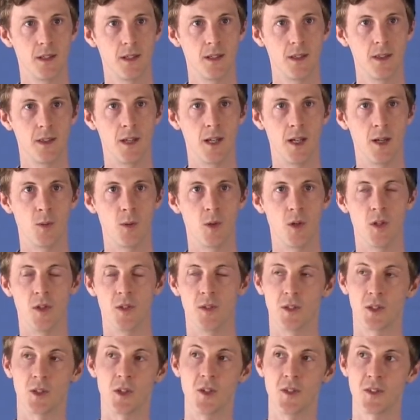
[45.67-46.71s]
There
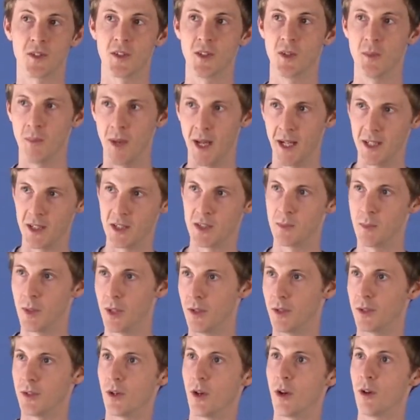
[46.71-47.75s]
was a constant
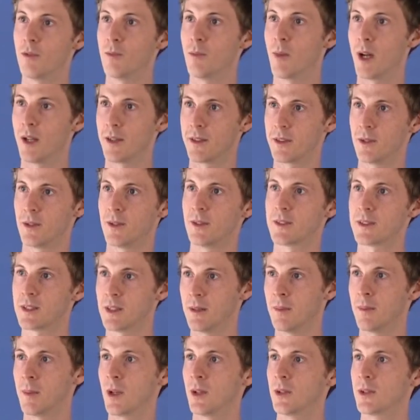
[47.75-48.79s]
management of my thoughts
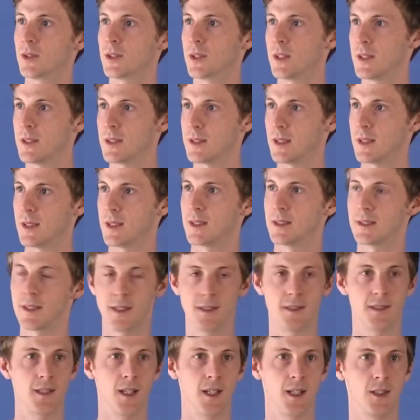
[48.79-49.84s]
and emotions and the
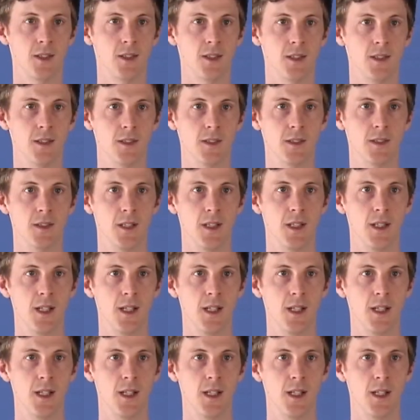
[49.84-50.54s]
sensations.